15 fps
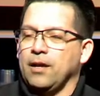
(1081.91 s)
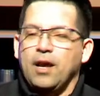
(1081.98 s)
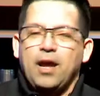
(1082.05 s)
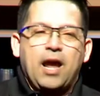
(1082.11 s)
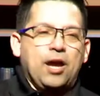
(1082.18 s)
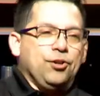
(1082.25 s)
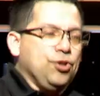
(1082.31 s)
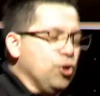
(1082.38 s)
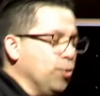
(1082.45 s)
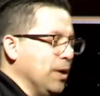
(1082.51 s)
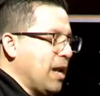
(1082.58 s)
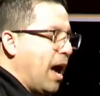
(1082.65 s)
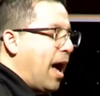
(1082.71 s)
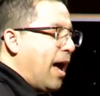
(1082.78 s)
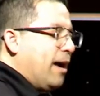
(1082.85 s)
And you and
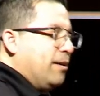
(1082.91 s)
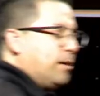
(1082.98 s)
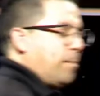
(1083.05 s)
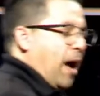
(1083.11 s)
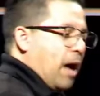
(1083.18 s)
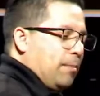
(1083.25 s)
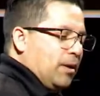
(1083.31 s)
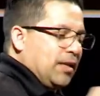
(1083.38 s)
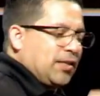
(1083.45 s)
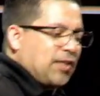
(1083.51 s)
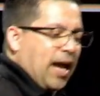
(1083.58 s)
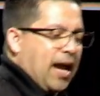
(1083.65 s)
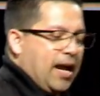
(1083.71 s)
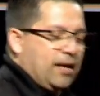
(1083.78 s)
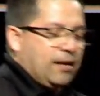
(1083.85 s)
I, the Bible is
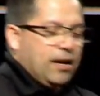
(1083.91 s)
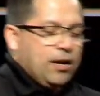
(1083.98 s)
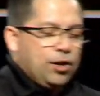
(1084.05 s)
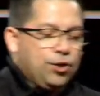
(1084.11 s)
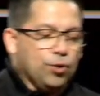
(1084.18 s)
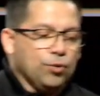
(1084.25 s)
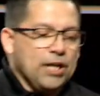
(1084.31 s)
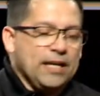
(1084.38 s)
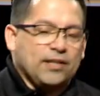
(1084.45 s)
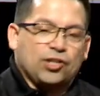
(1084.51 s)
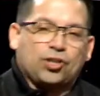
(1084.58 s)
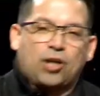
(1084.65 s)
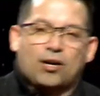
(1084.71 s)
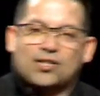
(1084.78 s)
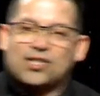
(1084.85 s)
saying, you need to
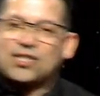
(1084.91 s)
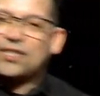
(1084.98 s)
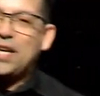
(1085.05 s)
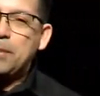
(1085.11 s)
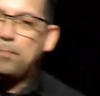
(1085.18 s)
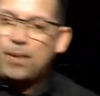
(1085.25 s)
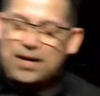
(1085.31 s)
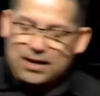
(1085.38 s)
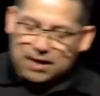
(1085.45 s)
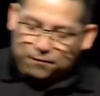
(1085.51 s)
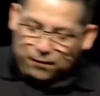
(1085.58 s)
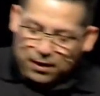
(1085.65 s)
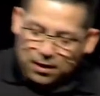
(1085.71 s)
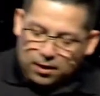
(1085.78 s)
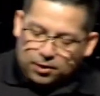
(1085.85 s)
start steeping in
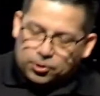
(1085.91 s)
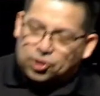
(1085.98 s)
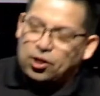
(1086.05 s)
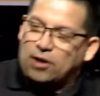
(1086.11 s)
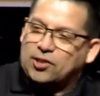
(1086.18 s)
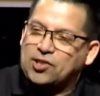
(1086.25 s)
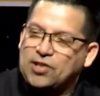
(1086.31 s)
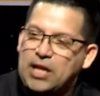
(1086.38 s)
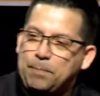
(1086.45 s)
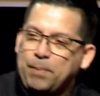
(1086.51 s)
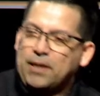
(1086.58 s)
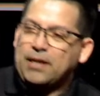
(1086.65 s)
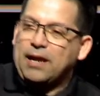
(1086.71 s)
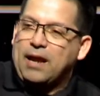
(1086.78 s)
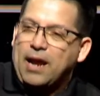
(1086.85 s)
start
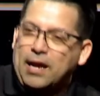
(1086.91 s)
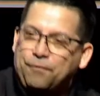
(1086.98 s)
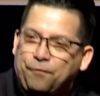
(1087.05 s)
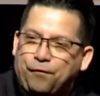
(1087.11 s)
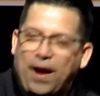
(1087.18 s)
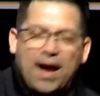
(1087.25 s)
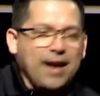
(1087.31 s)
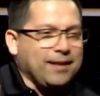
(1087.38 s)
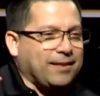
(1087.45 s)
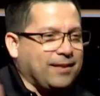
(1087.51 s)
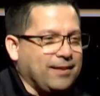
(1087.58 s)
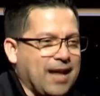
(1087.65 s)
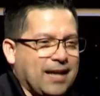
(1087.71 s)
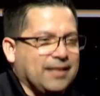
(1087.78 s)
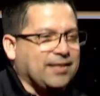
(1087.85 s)
steeping it in faith
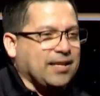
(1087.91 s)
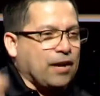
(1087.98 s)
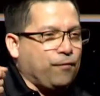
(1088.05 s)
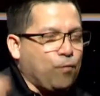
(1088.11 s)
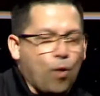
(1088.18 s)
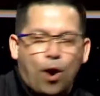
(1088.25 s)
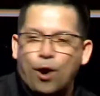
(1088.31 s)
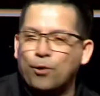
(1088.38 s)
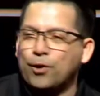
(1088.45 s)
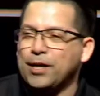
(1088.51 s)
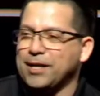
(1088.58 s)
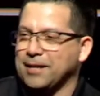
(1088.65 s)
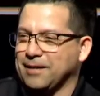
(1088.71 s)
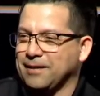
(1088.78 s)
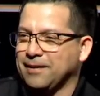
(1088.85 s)
instead of worry.
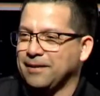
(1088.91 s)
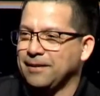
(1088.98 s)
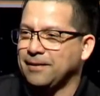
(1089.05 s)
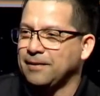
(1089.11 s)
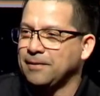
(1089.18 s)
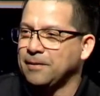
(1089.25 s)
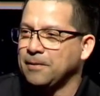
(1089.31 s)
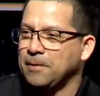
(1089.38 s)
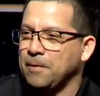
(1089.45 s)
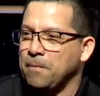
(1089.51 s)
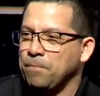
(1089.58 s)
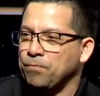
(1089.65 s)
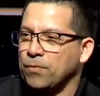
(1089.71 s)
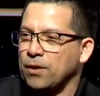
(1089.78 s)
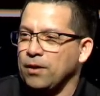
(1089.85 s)

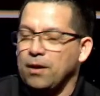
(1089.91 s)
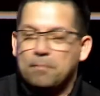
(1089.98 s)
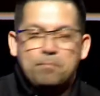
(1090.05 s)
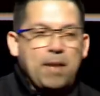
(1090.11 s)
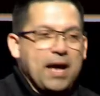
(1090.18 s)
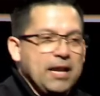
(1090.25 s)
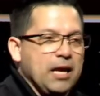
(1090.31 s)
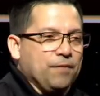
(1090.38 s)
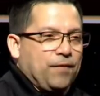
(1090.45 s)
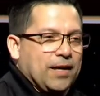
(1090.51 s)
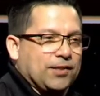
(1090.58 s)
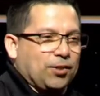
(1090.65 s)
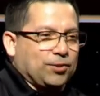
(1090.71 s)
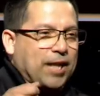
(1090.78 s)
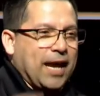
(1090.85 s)
Many of
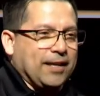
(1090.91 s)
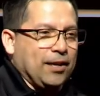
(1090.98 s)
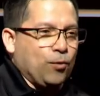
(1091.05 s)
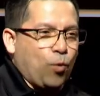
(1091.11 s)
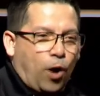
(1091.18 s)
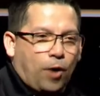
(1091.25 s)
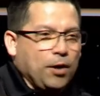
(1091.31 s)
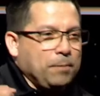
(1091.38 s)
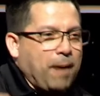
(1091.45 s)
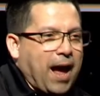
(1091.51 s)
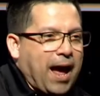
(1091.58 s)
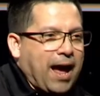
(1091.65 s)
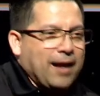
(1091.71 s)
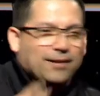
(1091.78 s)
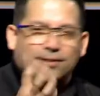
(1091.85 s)
us are taking worry
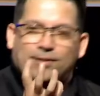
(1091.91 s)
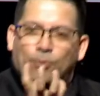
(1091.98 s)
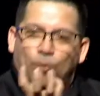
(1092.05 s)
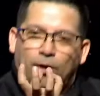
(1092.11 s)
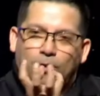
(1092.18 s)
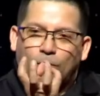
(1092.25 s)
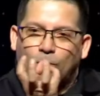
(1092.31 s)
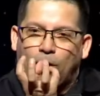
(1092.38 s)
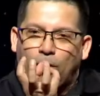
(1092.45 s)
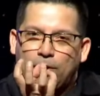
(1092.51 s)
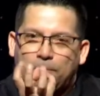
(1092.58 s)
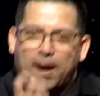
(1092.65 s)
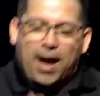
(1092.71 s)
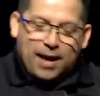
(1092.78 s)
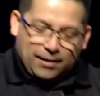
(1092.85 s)
bags, the little worry
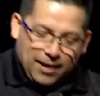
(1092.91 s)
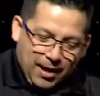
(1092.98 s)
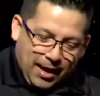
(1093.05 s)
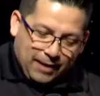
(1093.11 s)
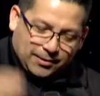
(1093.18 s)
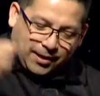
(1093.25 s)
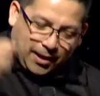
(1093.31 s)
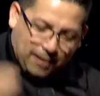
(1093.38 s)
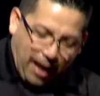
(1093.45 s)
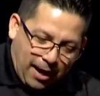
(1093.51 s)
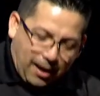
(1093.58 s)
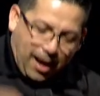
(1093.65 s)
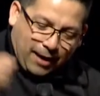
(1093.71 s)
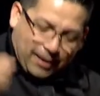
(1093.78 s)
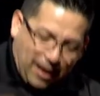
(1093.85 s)
bag, and saying, I
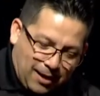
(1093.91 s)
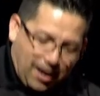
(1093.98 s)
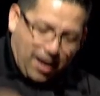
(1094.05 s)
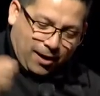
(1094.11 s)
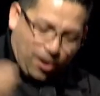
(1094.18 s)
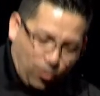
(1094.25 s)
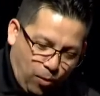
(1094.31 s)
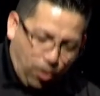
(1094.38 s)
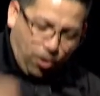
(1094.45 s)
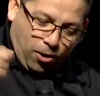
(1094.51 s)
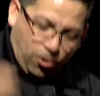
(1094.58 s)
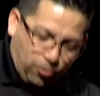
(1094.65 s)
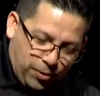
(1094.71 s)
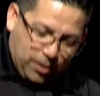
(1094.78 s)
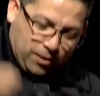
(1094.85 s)
like a lot of
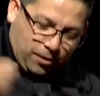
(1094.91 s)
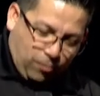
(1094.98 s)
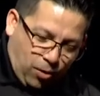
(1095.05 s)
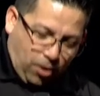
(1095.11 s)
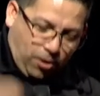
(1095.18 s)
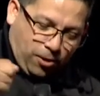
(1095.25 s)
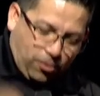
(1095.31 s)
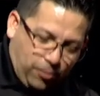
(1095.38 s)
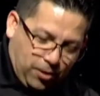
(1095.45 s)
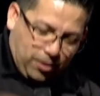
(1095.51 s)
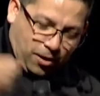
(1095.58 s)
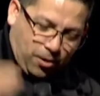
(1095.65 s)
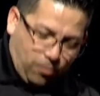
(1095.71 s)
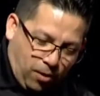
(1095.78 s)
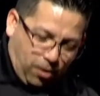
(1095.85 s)
worry, a worry,
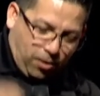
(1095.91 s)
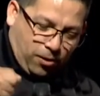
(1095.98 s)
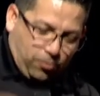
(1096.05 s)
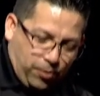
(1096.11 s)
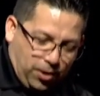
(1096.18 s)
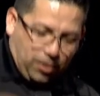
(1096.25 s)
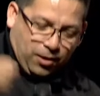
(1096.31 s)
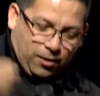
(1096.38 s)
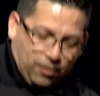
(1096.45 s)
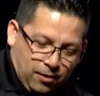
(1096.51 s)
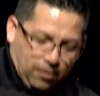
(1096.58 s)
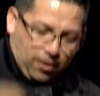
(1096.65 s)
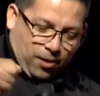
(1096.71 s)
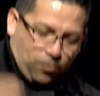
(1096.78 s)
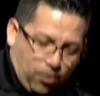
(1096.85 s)
a worry,
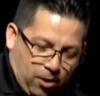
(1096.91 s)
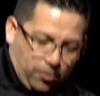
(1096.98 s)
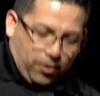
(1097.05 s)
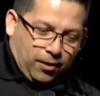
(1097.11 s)
a worry.